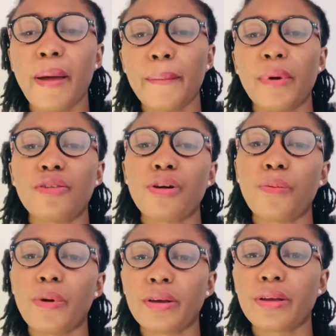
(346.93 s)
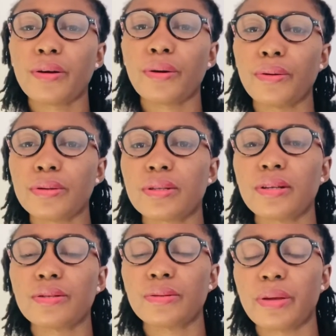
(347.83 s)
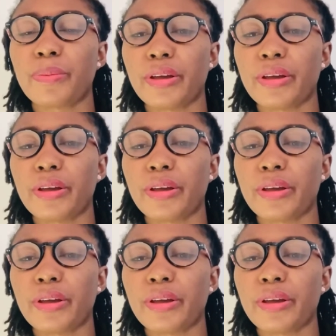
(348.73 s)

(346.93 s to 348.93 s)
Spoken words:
but you are working closely to the